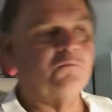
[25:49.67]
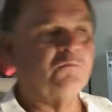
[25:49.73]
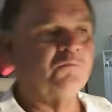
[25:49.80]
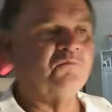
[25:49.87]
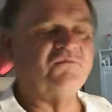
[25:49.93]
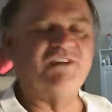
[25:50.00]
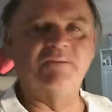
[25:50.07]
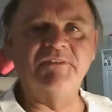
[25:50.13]

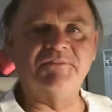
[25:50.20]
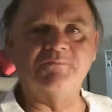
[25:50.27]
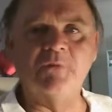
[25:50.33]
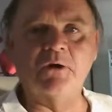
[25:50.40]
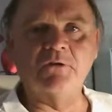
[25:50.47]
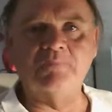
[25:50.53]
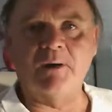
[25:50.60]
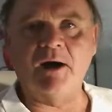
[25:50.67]
Timmy
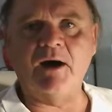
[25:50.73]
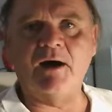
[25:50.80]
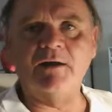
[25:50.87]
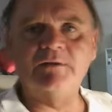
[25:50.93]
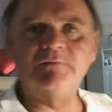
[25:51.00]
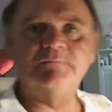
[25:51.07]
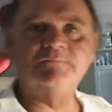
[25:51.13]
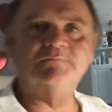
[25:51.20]
smoked
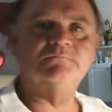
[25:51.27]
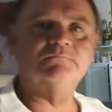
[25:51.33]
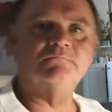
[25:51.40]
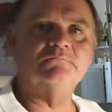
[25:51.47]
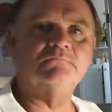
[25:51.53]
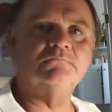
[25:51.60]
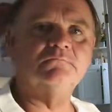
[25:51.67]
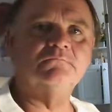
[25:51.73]
pot.
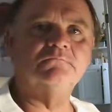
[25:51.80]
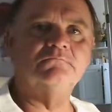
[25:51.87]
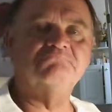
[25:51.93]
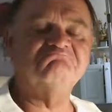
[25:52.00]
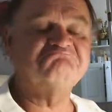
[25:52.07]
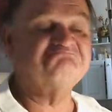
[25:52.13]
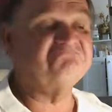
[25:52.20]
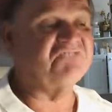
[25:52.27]

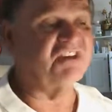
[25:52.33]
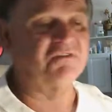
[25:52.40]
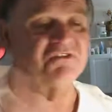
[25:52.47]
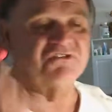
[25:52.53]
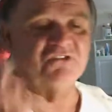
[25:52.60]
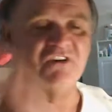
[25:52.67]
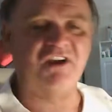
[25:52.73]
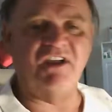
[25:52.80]
Timmy
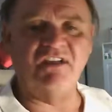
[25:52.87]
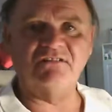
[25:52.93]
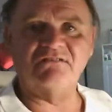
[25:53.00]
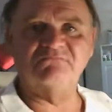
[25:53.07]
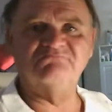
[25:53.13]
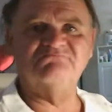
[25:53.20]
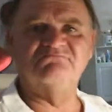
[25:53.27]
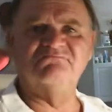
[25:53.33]
drank.
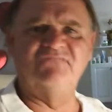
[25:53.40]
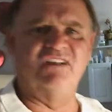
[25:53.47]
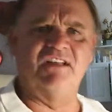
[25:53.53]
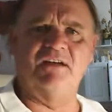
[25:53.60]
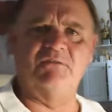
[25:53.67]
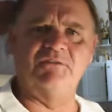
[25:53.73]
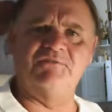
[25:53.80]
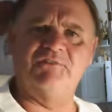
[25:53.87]
None of
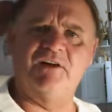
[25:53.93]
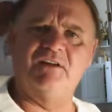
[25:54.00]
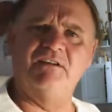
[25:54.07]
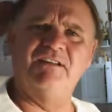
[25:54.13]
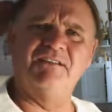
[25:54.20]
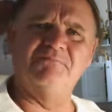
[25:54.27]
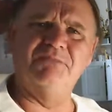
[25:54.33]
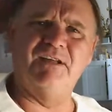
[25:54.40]
that was found
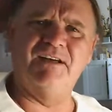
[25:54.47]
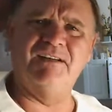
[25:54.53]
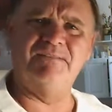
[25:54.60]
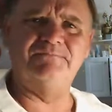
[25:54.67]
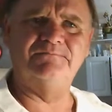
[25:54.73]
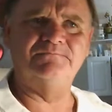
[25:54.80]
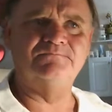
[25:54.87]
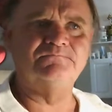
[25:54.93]
in his blood.
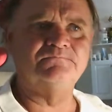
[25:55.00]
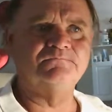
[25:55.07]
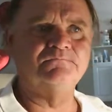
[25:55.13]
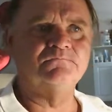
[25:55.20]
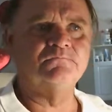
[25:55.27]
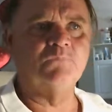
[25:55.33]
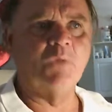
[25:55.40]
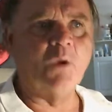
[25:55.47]

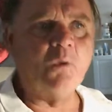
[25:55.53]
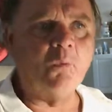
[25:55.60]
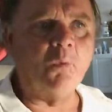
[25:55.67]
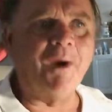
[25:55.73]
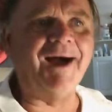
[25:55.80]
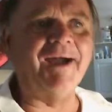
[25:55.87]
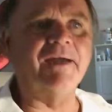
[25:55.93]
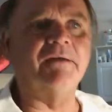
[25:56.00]

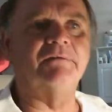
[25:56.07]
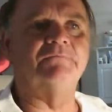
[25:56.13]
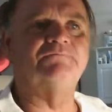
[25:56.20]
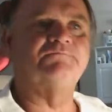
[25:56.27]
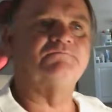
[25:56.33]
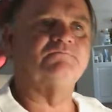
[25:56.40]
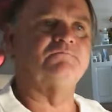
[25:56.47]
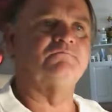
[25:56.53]
Why?
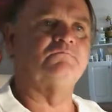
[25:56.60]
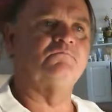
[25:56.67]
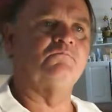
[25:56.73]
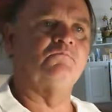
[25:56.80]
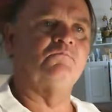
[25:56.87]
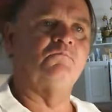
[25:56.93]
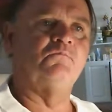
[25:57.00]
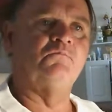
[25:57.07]

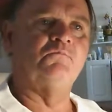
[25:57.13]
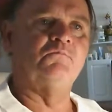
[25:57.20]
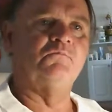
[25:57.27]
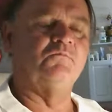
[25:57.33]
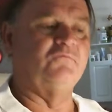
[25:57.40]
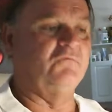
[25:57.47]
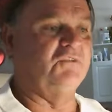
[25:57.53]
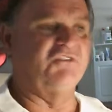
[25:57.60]

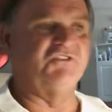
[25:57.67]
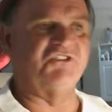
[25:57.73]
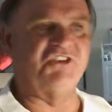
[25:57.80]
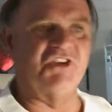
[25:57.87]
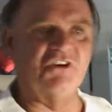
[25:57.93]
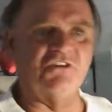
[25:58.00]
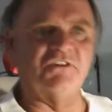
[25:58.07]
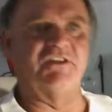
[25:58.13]
You just
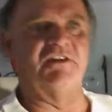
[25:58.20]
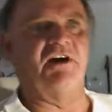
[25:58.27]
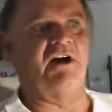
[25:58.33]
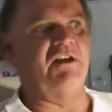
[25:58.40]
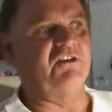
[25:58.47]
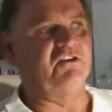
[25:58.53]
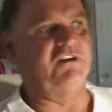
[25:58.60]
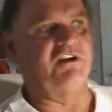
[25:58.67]
killed a guy.
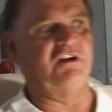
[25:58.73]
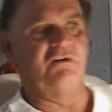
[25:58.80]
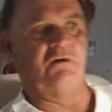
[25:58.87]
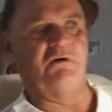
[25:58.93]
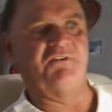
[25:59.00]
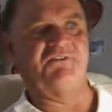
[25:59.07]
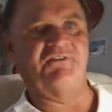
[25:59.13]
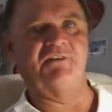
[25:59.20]
You need to know
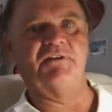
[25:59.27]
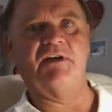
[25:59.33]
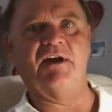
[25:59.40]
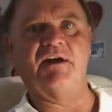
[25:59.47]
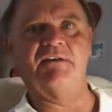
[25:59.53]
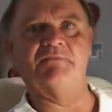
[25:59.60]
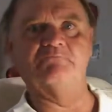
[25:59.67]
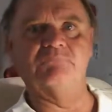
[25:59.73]
what's in the
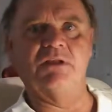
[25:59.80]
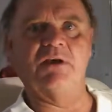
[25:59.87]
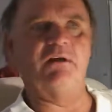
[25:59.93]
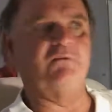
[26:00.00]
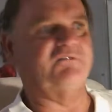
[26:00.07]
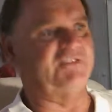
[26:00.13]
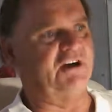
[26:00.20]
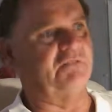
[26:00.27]
guy's
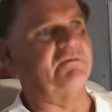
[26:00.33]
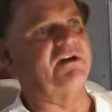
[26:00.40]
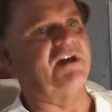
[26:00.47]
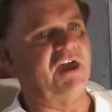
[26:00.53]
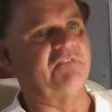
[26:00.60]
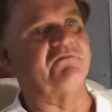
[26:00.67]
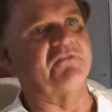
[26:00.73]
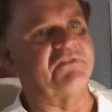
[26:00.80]
blood. Tell me
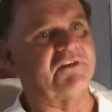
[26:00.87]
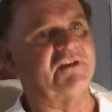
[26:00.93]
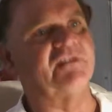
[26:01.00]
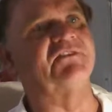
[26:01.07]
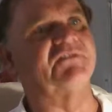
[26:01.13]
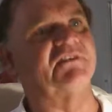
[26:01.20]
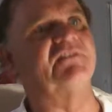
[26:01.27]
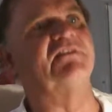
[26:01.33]
everything
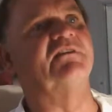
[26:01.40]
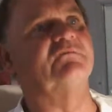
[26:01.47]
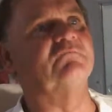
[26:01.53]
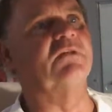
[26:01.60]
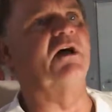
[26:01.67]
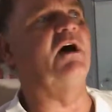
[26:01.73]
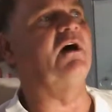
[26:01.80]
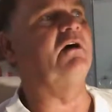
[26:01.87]
that's in his
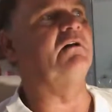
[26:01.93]
blood.